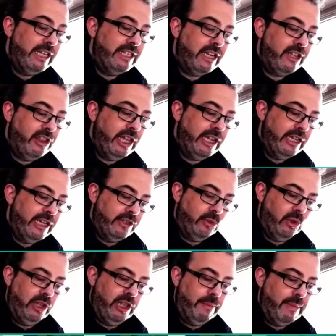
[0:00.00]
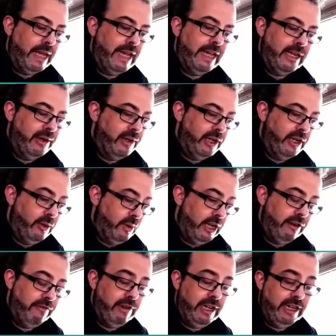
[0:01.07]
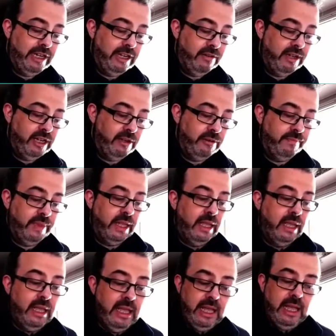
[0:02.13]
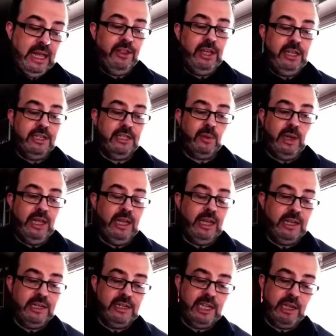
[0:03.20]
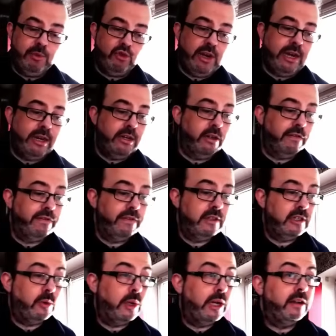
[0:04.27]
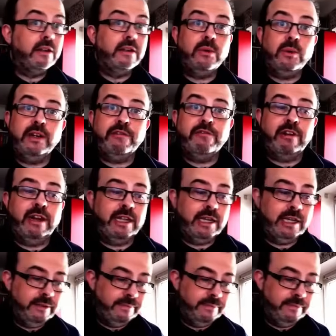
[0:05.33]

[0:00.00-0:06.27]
I think it's all of them. I don't know. I really don't know. I think it's quite hard to keep track of, quite frankly.